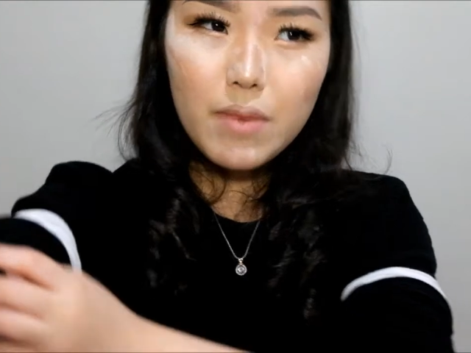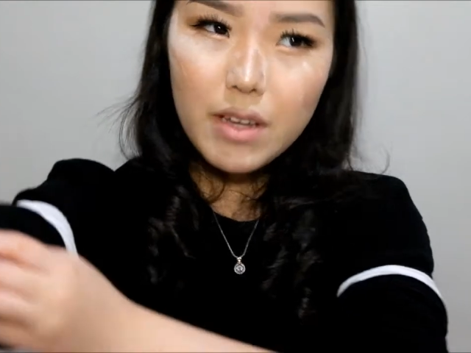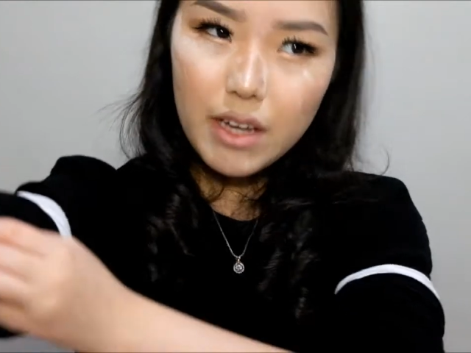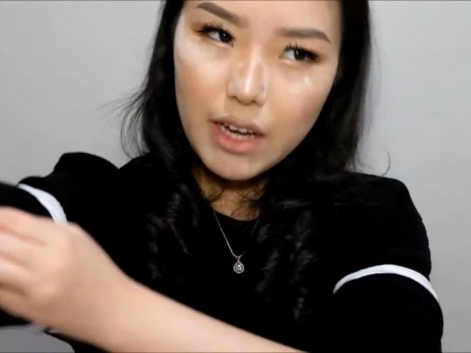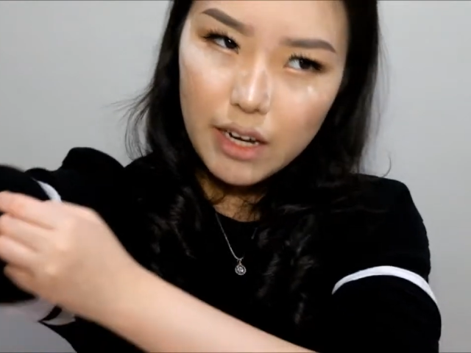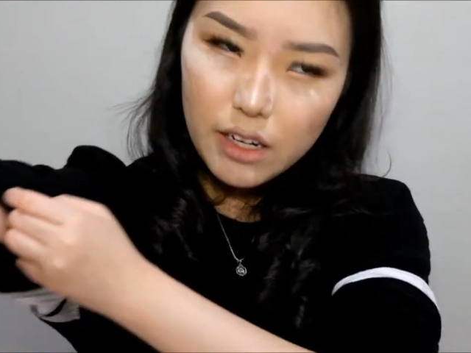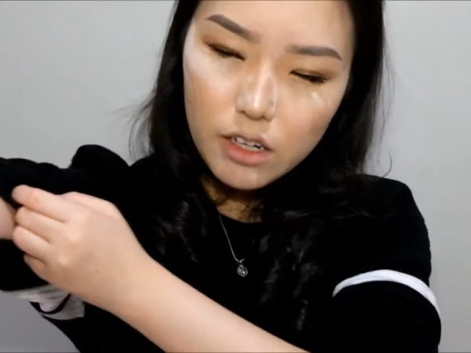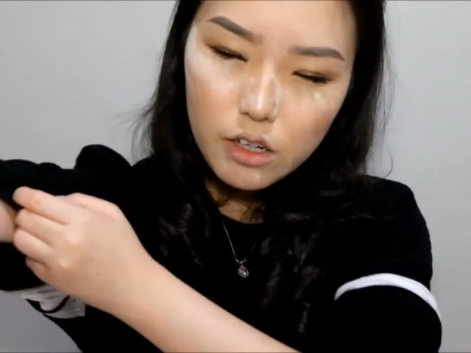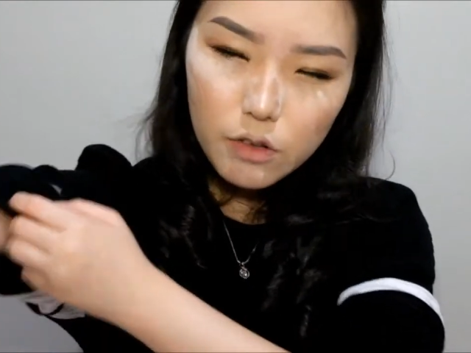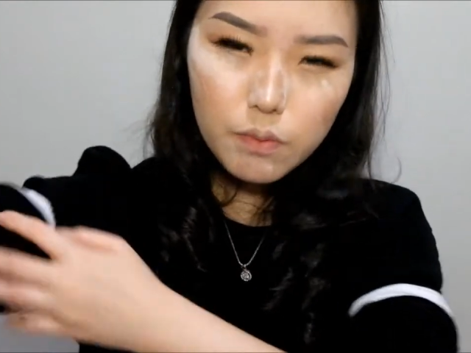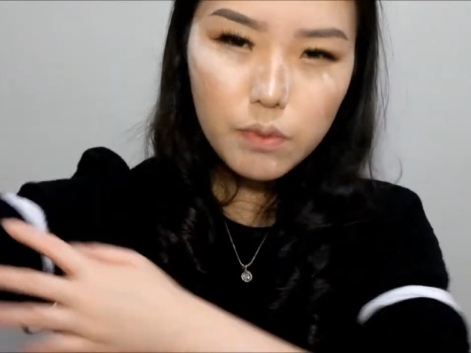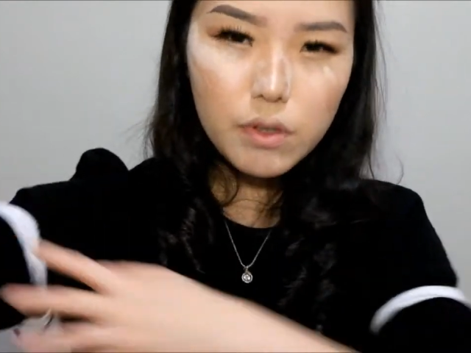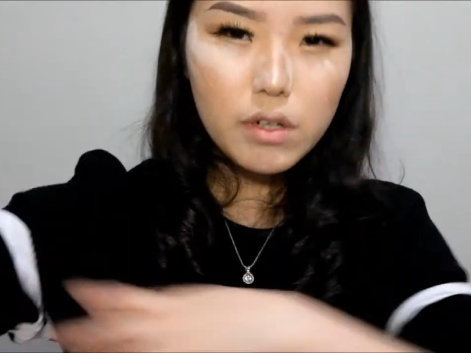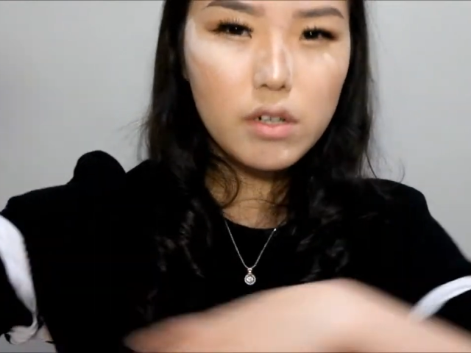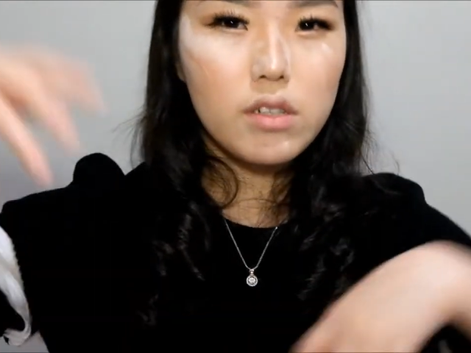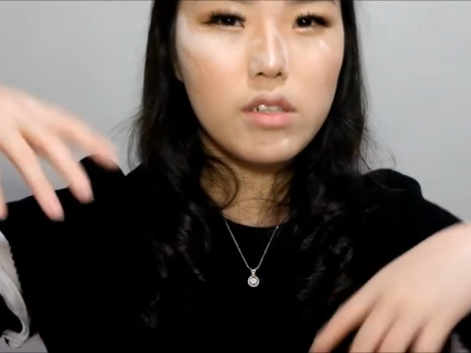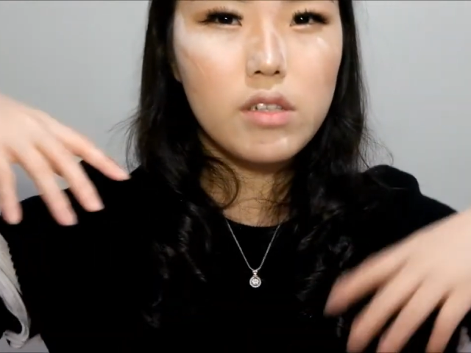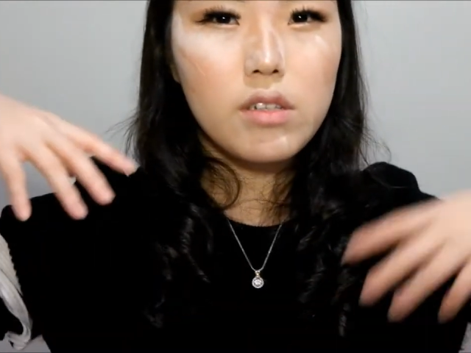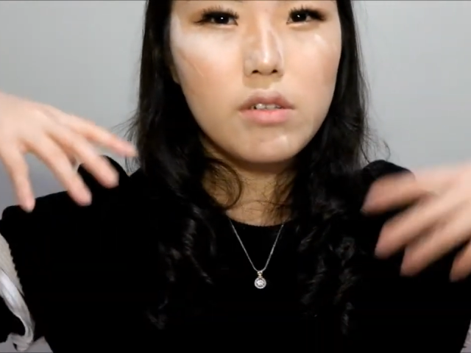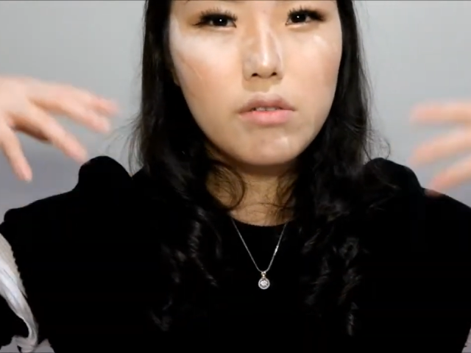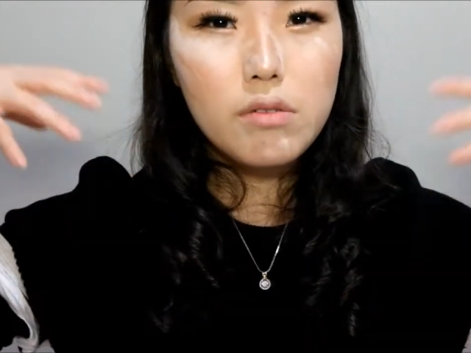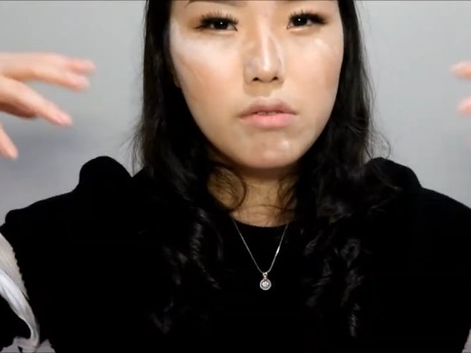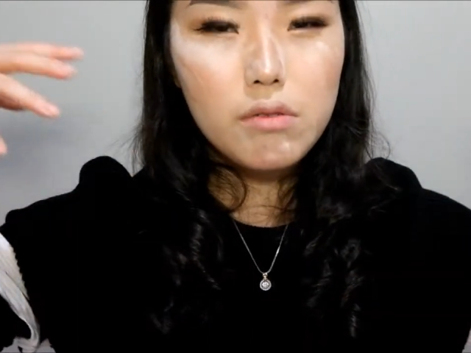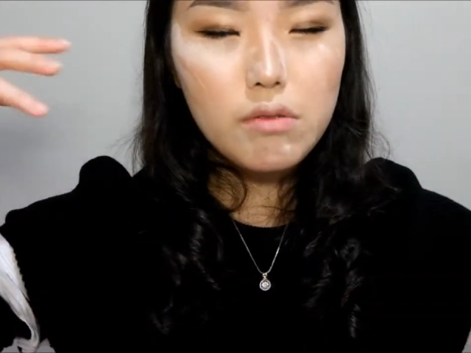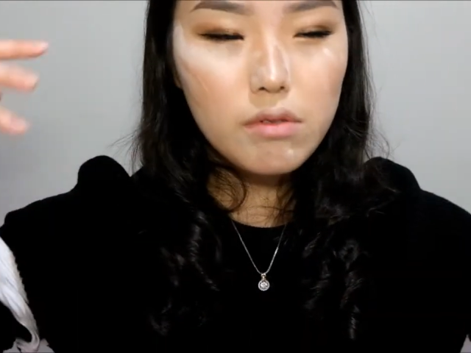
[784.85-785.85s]
kind of
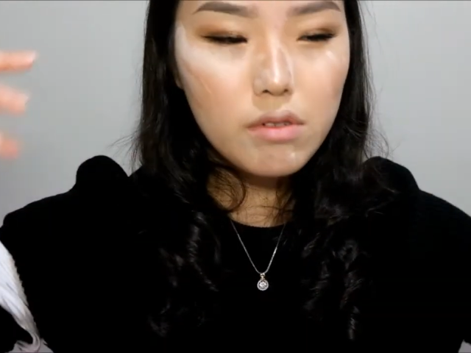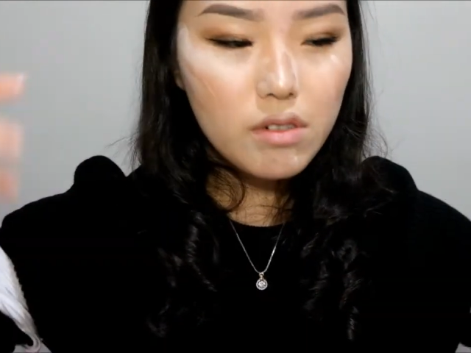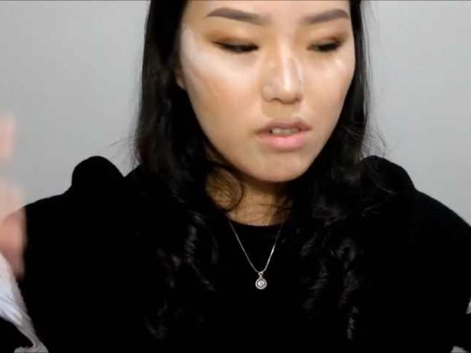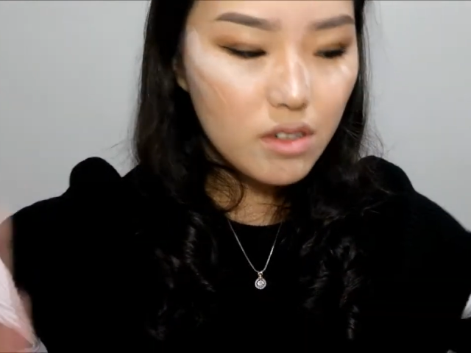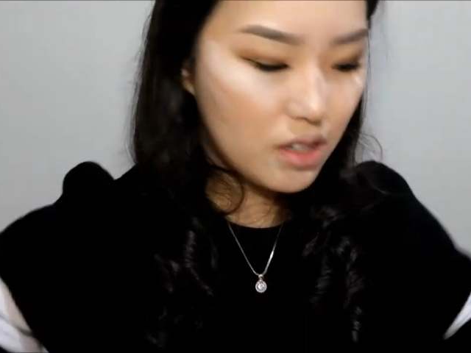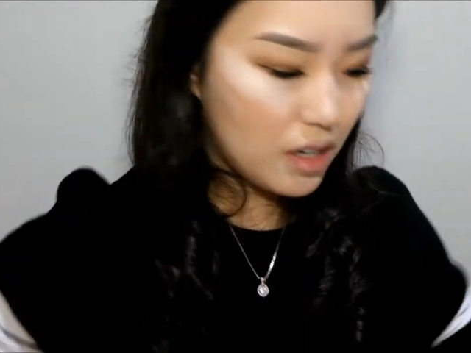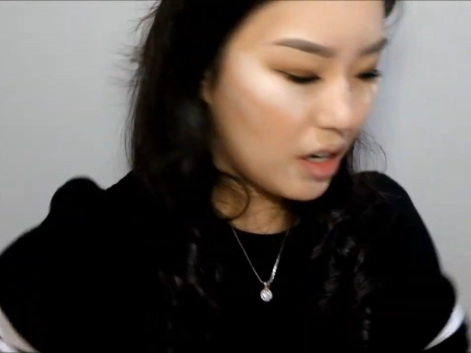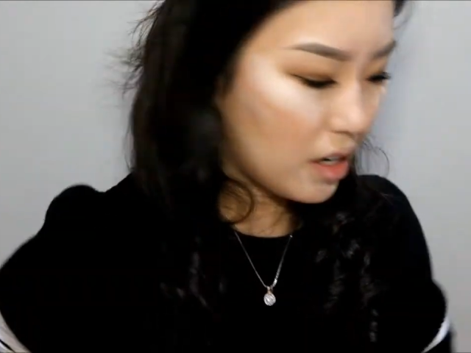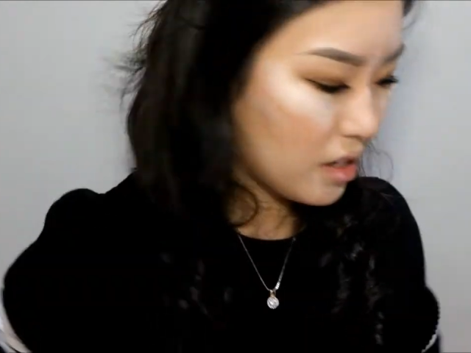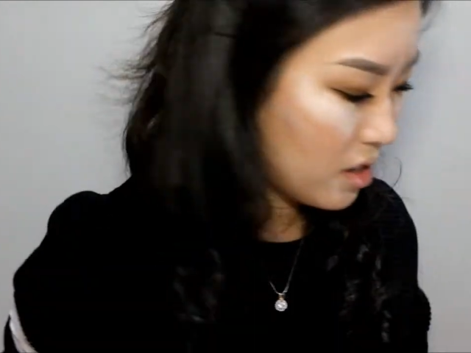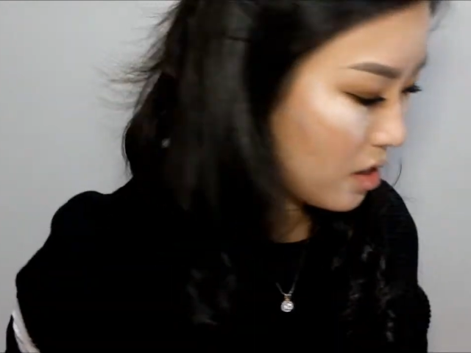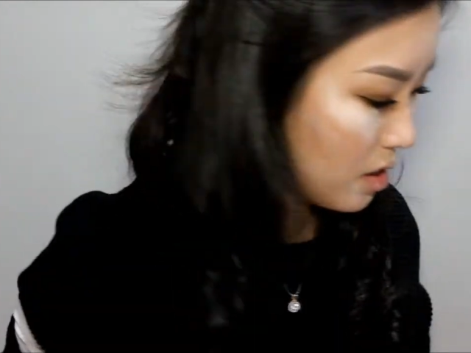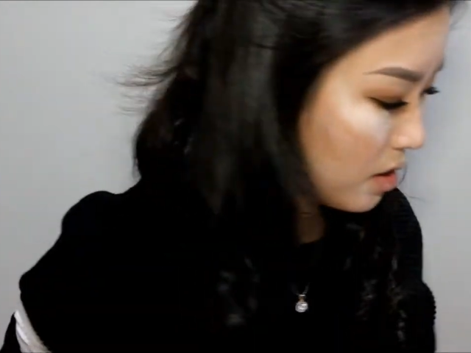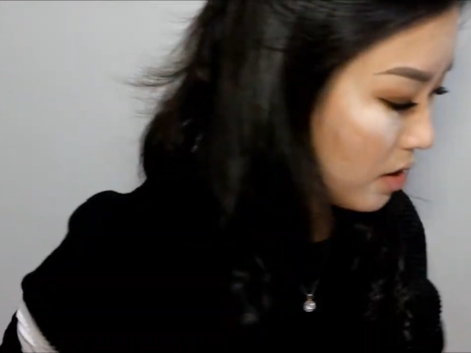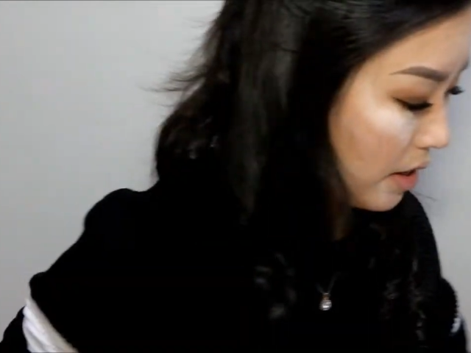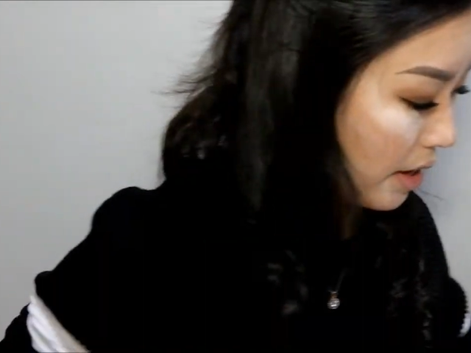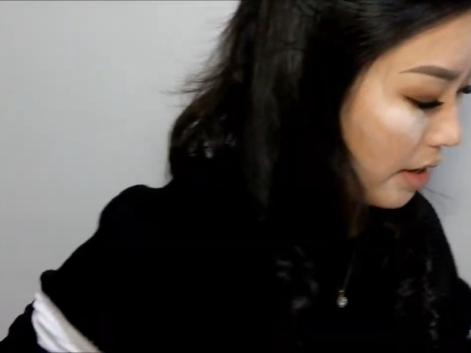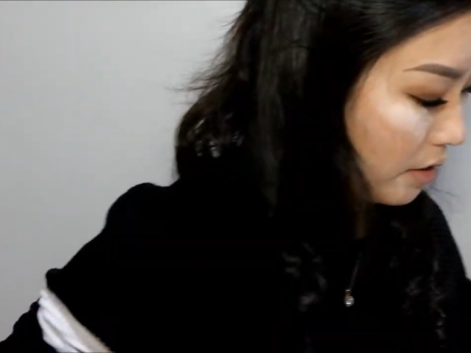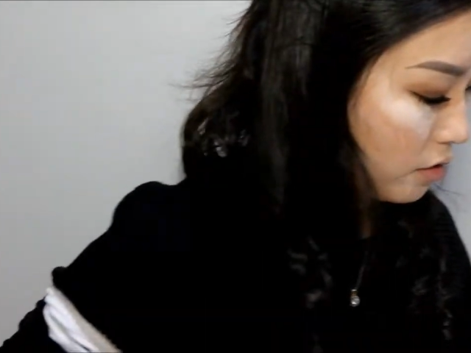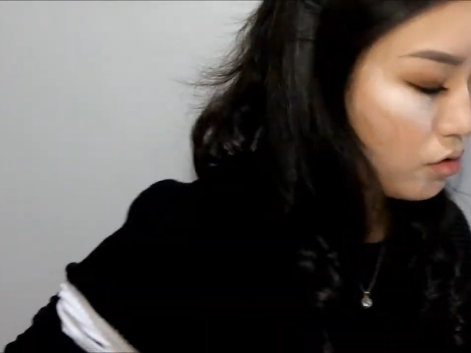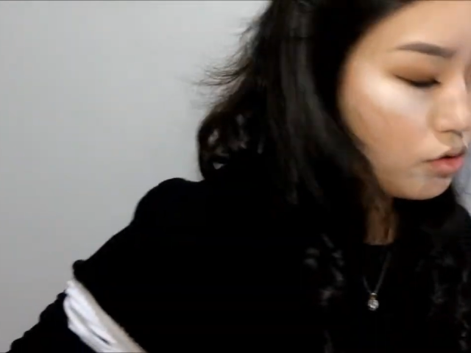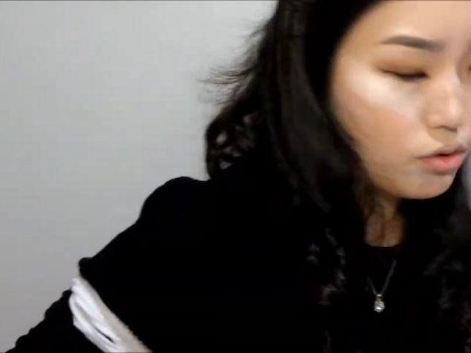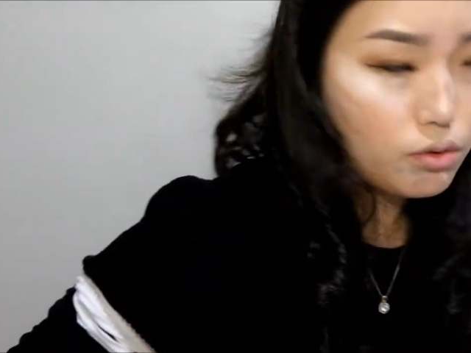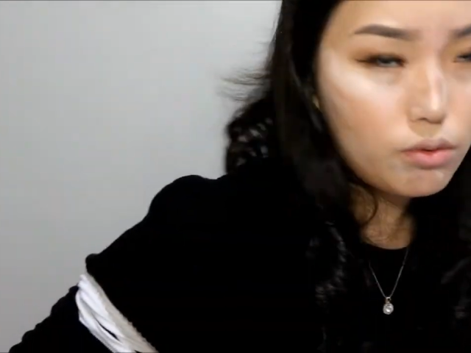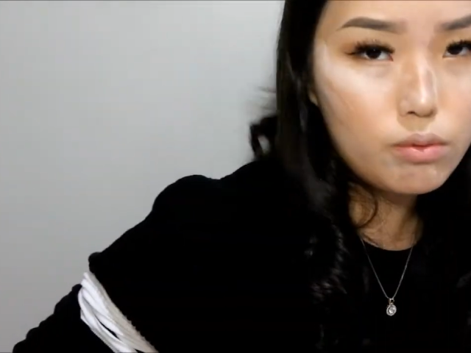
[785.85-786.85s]
person who doesn't
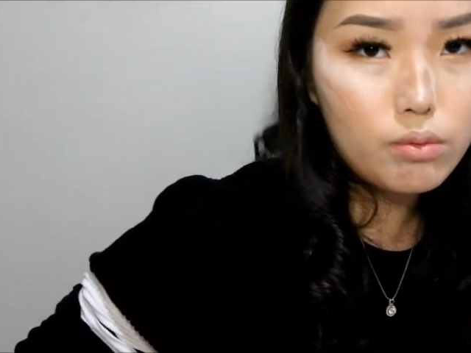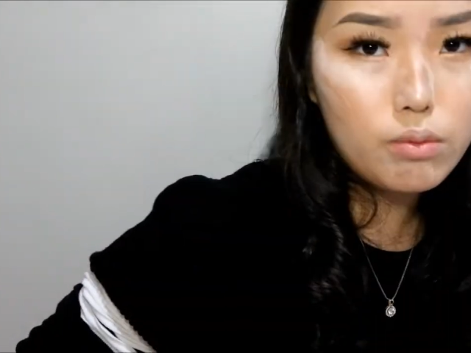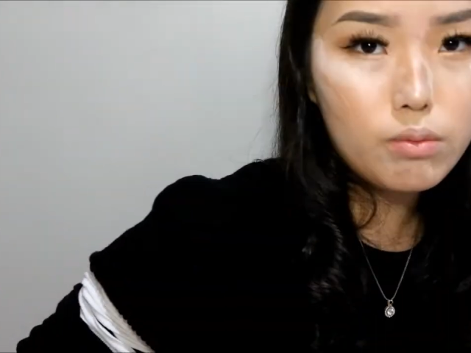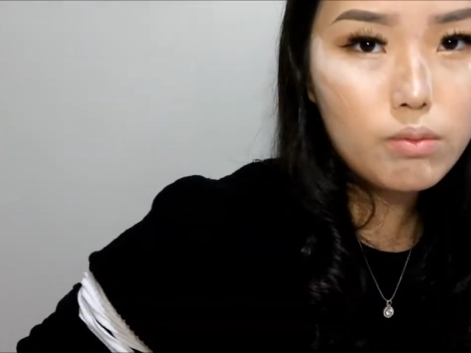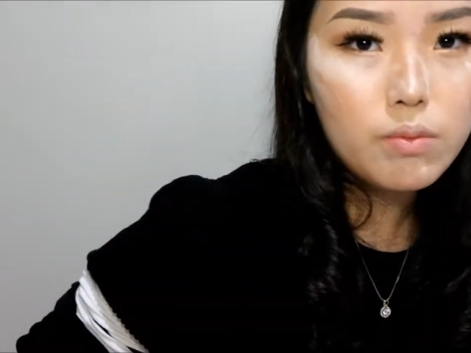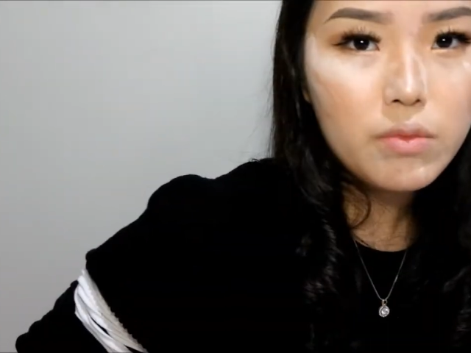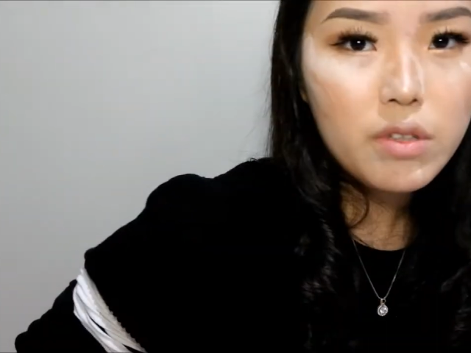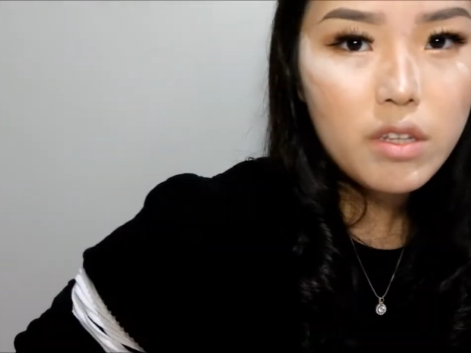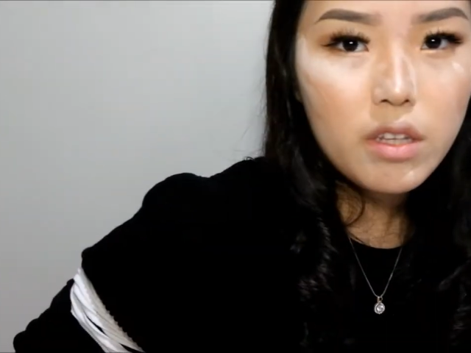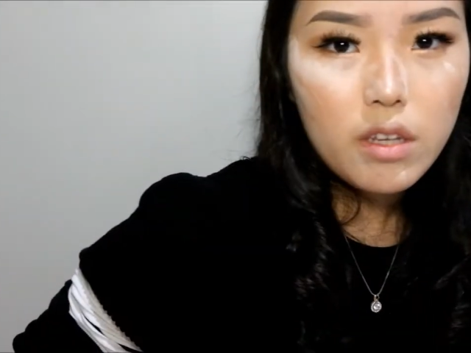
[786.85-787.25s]
like to